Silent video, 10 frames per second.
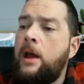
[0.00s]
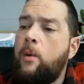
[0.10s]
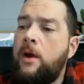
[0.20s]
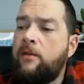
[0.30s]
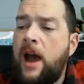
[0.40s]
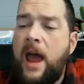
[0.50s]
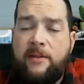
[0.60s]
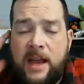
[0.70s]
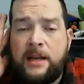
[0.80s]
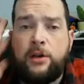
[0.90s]
Whenever I
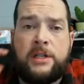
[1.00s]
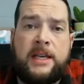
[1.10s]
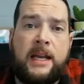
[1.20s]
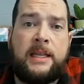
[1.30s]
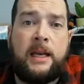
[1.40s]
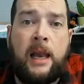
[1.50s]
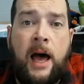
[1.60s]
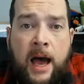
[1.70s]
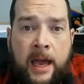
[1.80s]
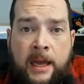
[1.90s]
have intersecting
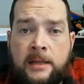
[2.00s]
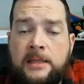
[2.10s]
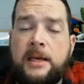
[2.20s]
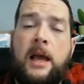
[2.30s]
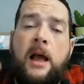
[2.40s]
lines,